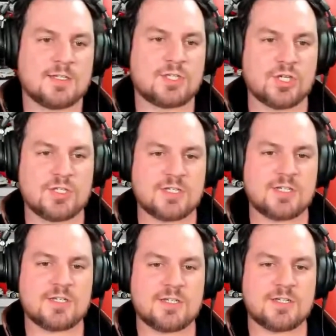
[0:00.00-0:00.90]

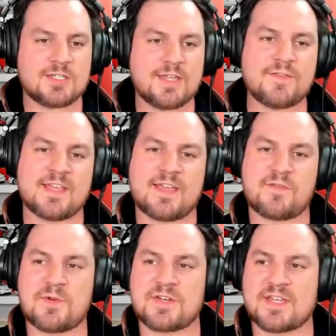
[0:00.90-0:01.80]
Good evening,
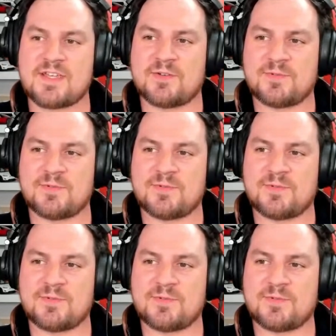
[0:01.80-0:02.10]
everybody.